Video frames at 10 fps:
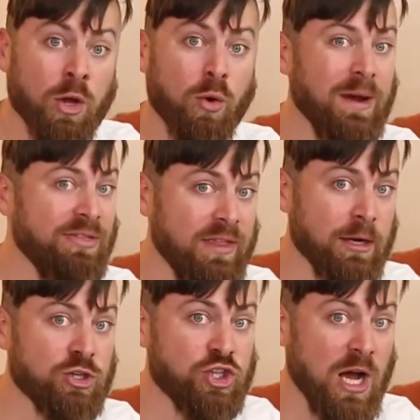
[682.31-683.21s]
quit
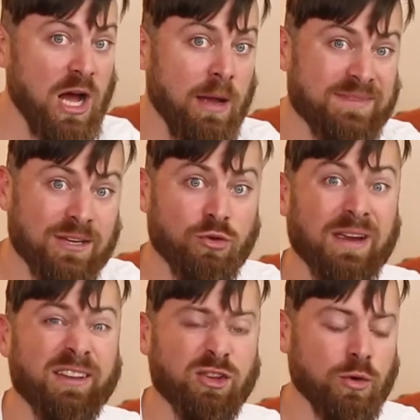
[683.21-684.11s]
their jobs and
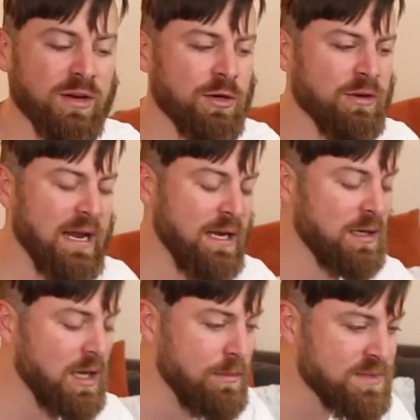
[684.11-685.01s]
create their own internet
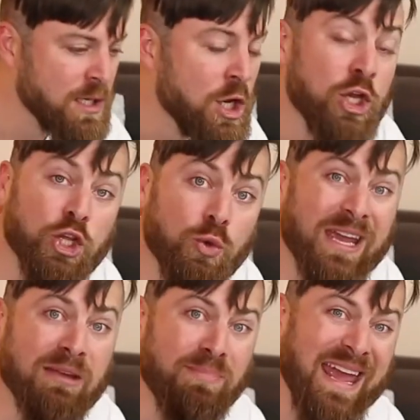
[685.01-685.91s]
incomes, you
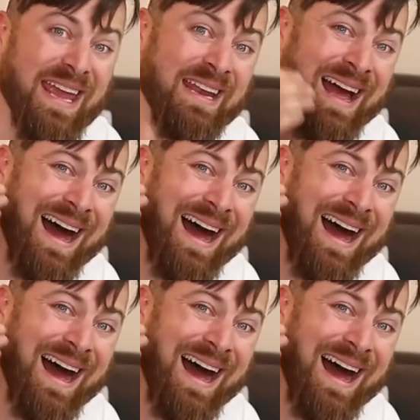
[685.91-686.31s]
get paid